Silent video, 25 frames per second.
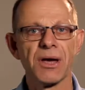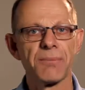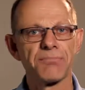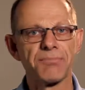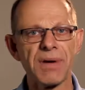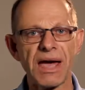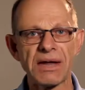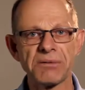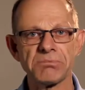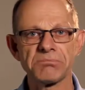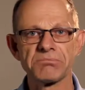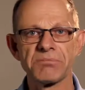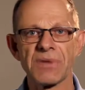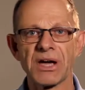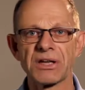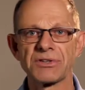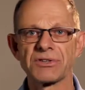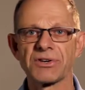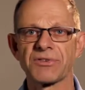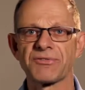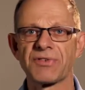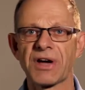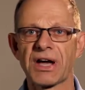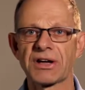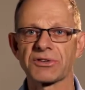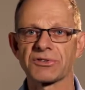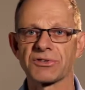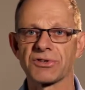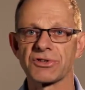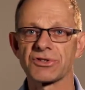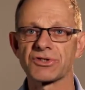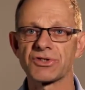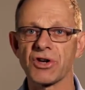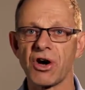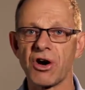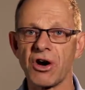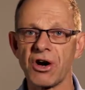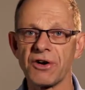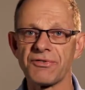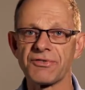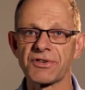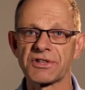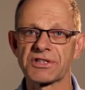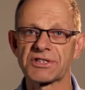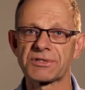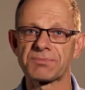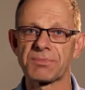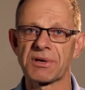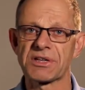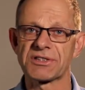Batten manufacturers
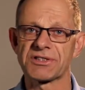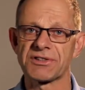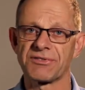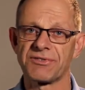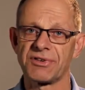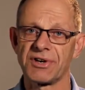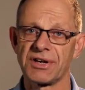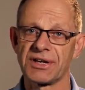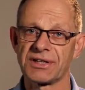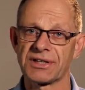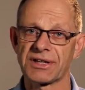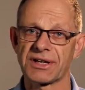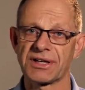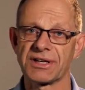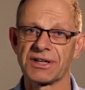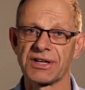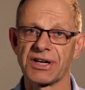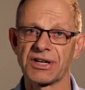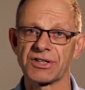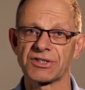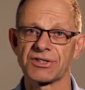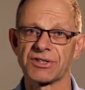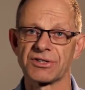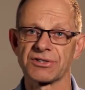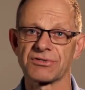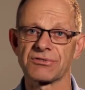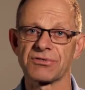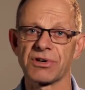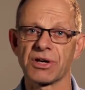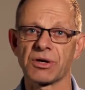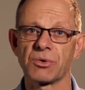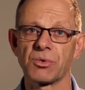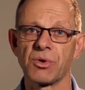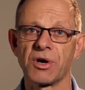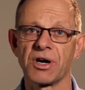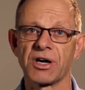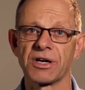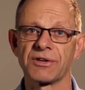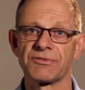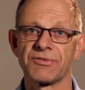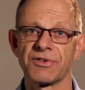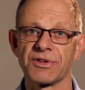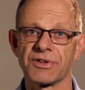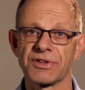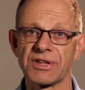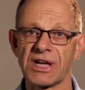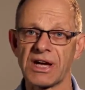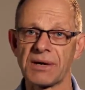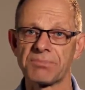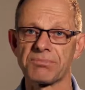often specify the connections required for
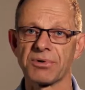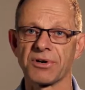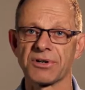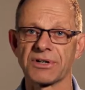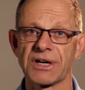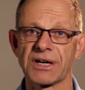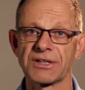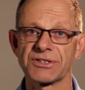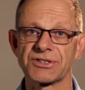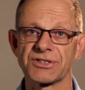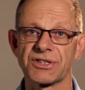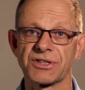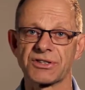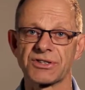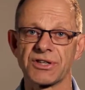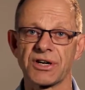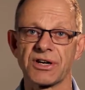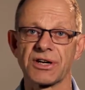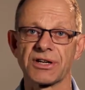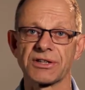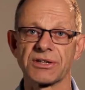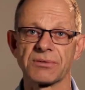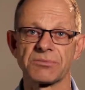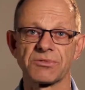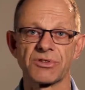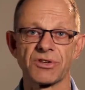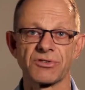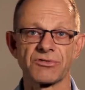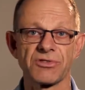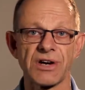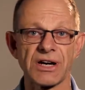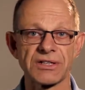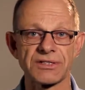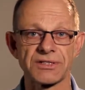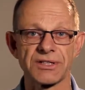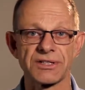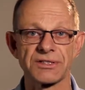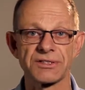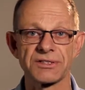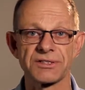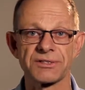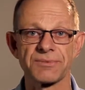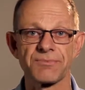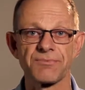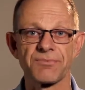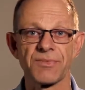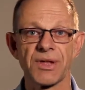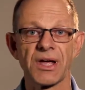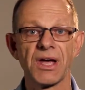their products to tie them to trusses,